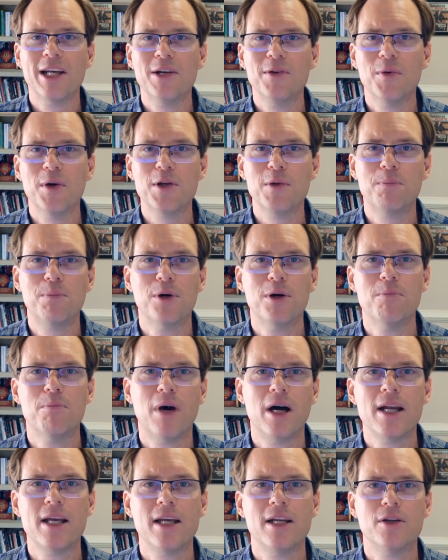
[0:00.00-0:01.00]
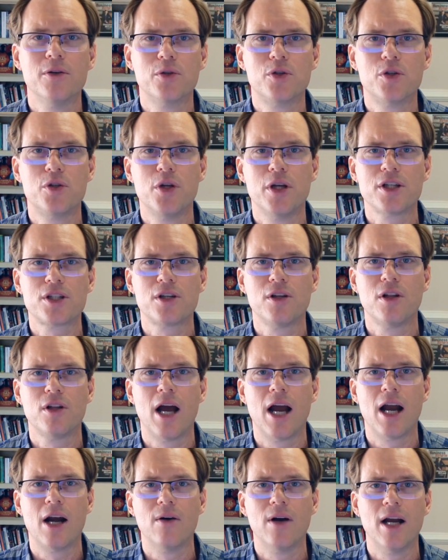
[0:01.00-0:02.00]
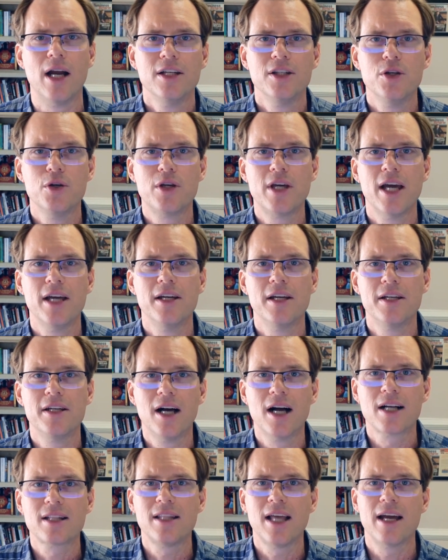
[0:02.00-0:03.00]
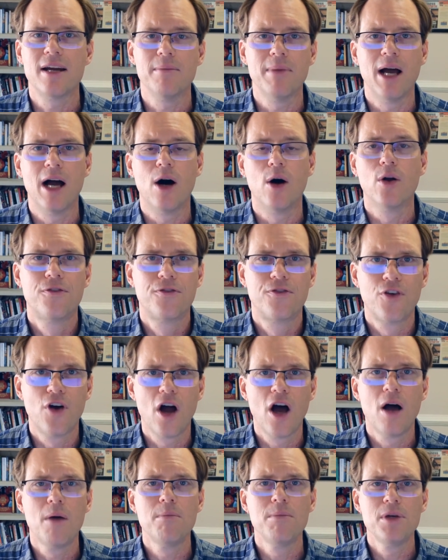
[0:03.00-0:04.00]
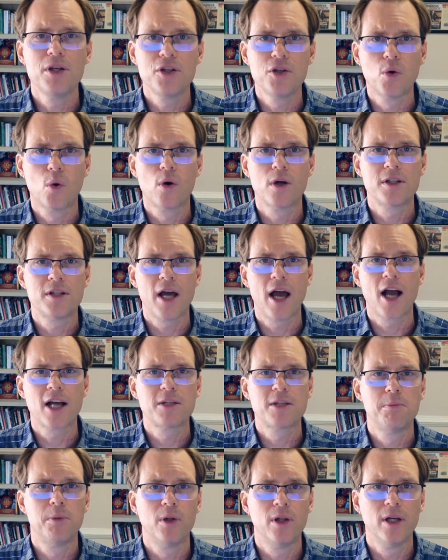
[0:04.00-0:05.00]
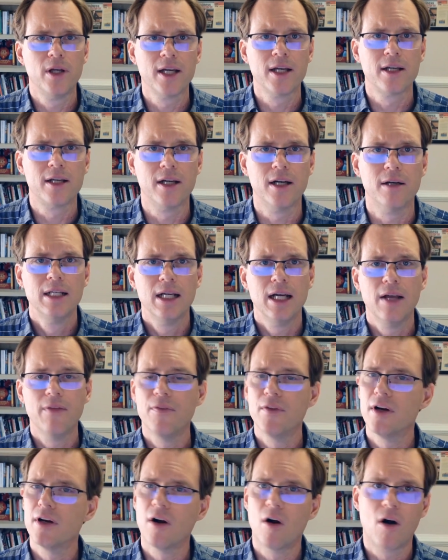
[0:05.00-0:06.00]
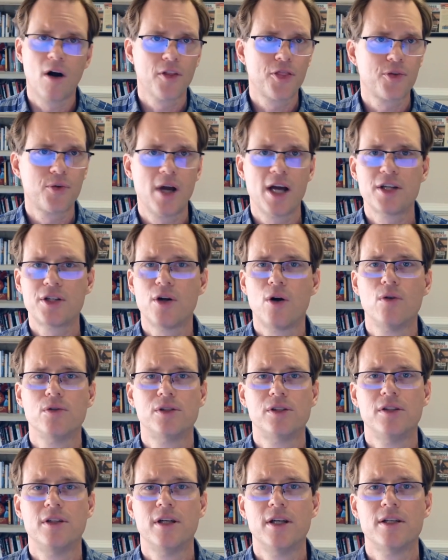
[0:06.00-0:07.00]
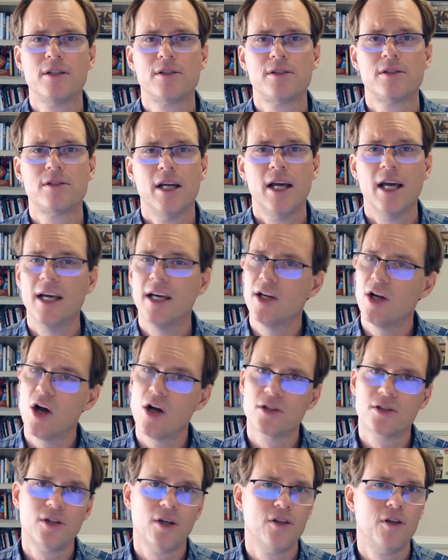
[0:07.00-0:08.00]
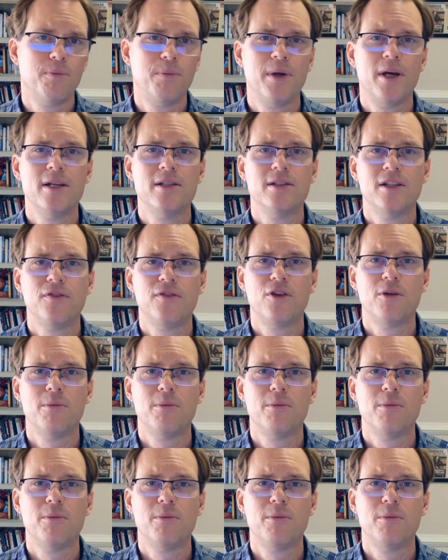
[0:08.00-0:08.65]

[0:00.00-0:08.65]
when you put money into a traditional IRA, you can deduct that amount from your taxable income. And there are thresholds to this. And it also depends if you're